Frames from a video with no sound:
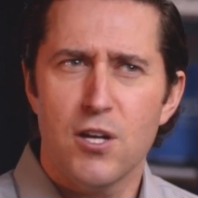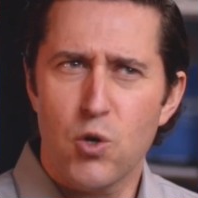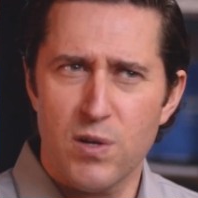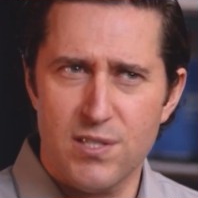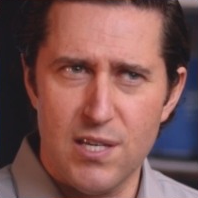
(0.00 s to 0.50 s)

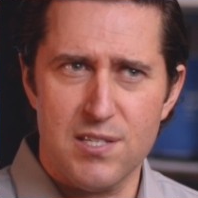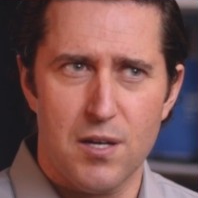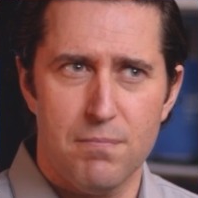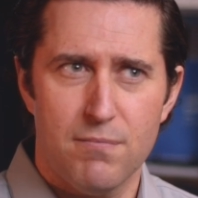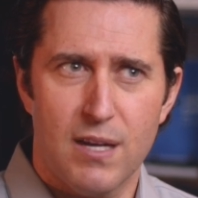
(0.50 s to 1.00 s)
to a
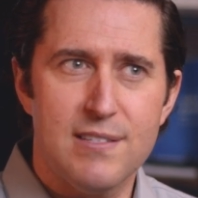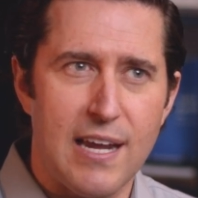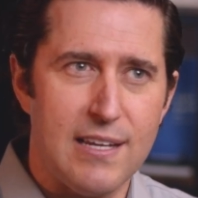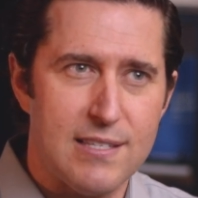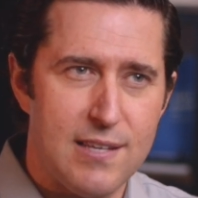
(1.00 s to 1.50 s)
system
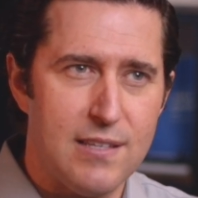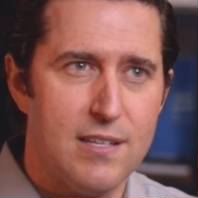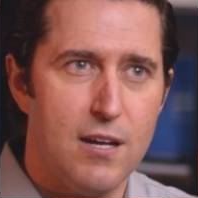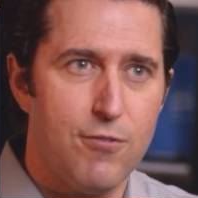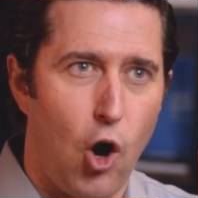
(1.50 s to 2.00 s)
containing
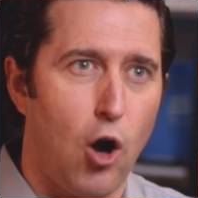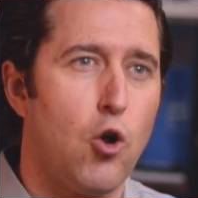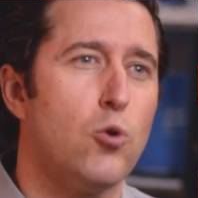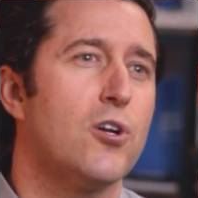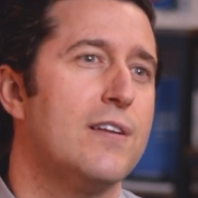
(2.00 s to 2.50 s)
sensitive
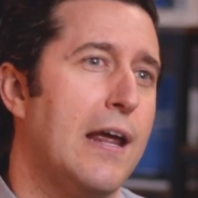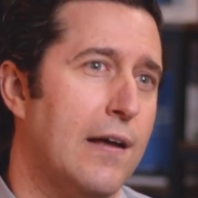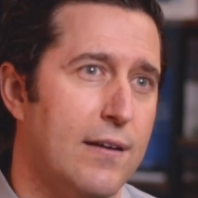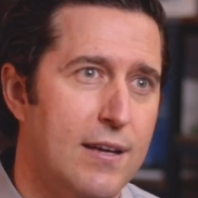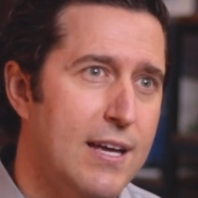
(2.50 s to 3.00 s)
cardholder
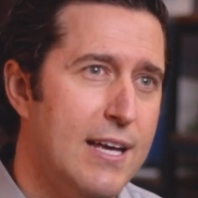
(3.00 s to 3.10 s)
data.